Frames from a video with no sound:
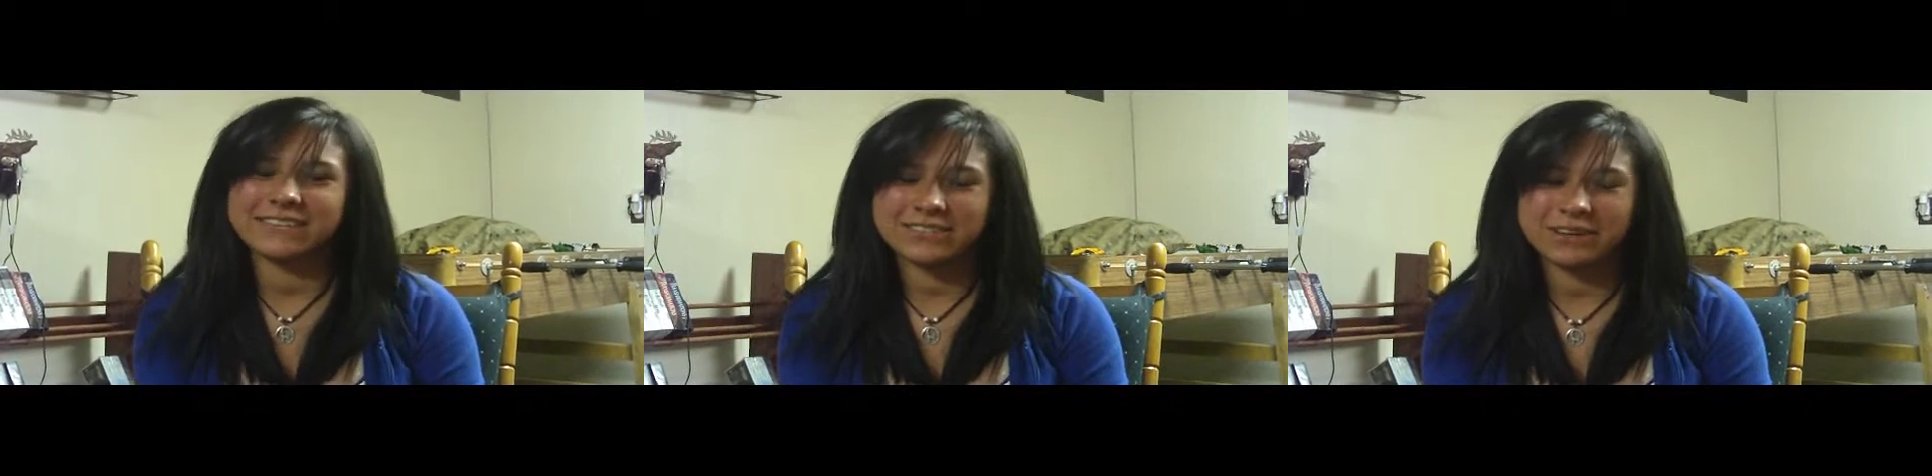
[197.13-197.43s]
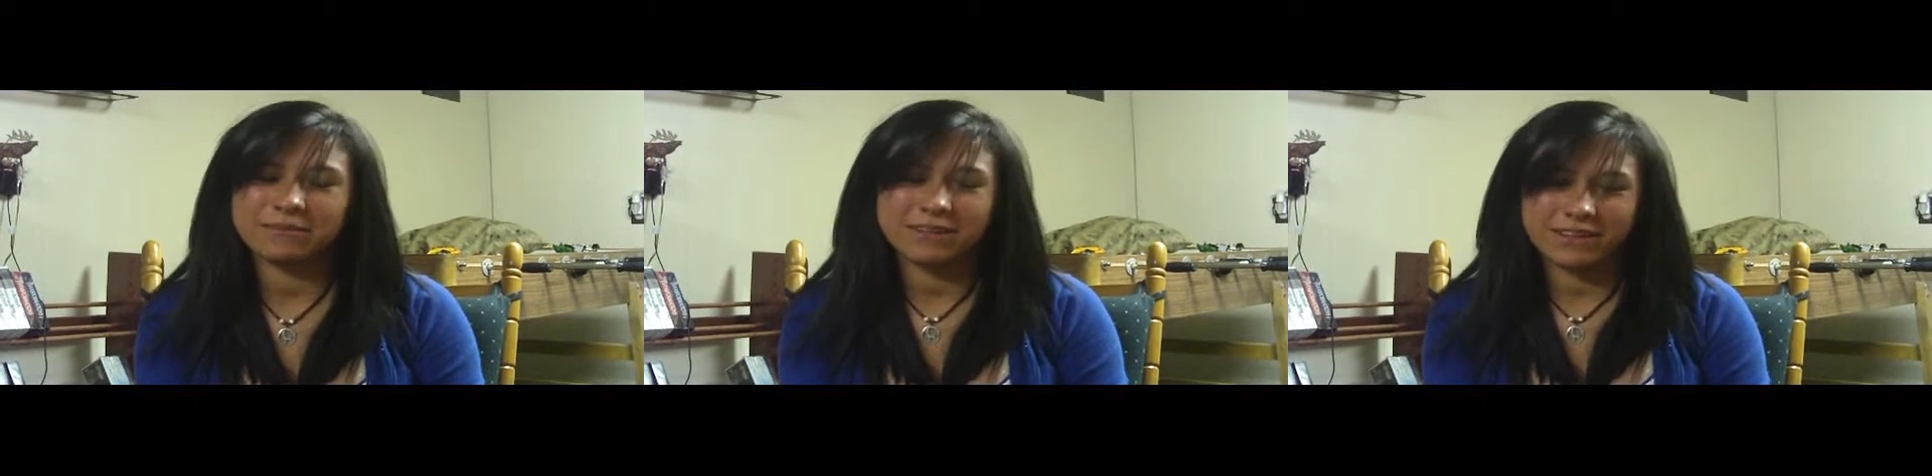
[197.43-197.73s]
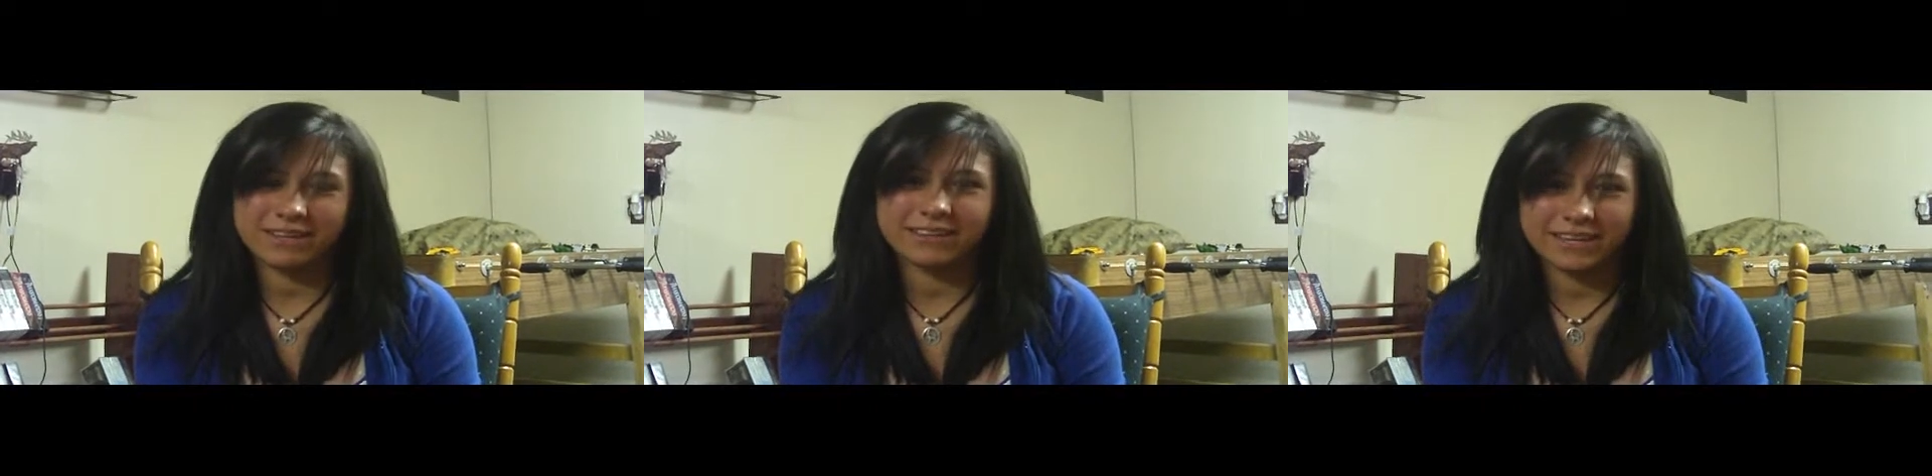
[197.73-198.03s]
have taught me a
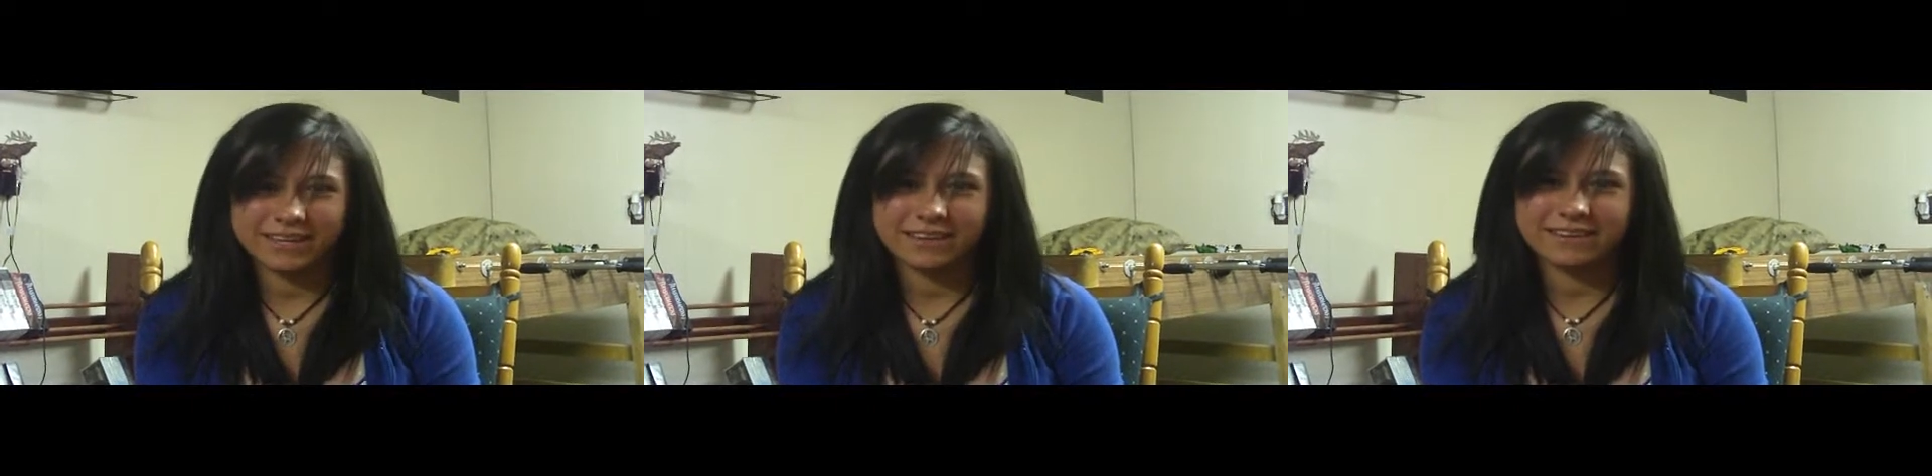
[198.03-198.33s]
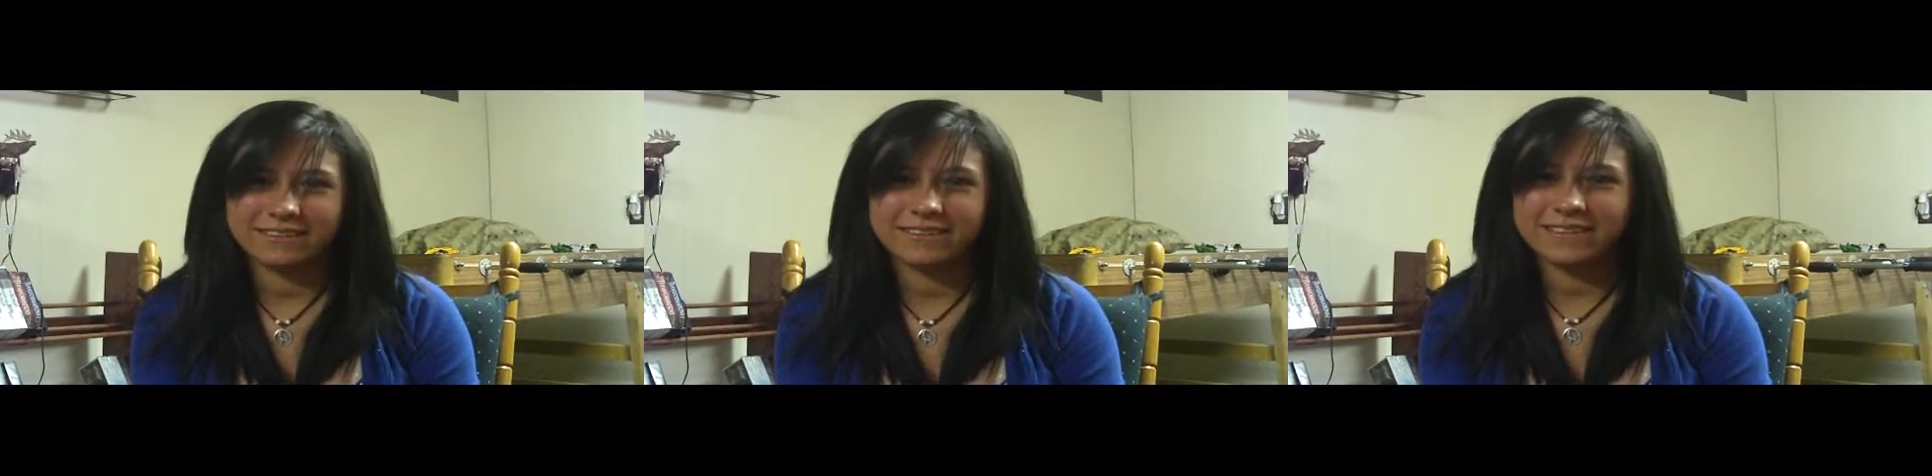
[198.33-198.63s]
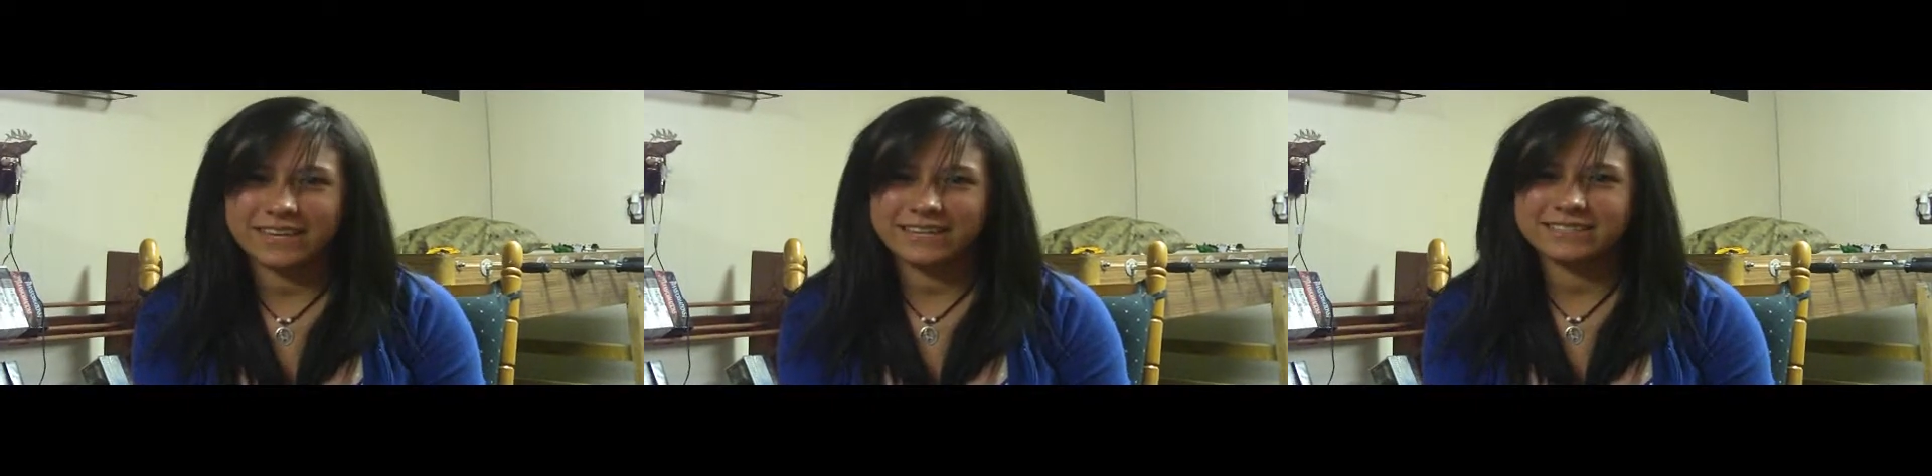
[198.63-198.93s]
lot in that year.
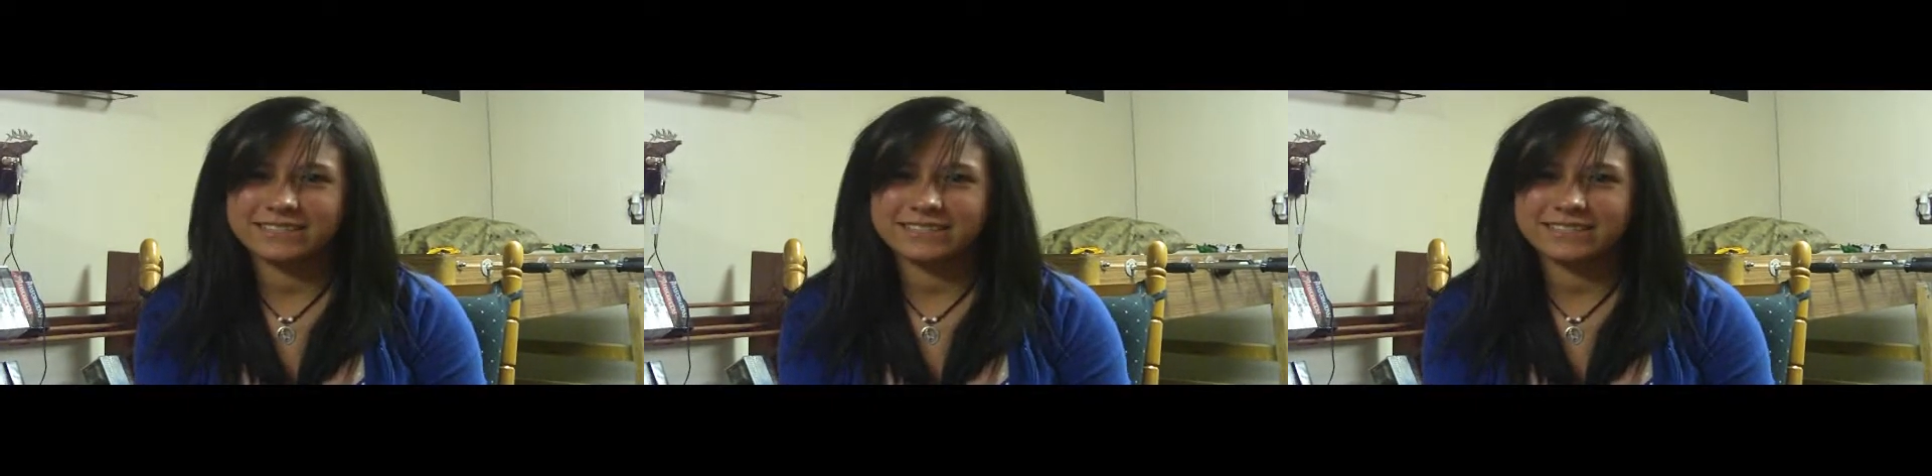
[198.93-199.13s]
Thanks.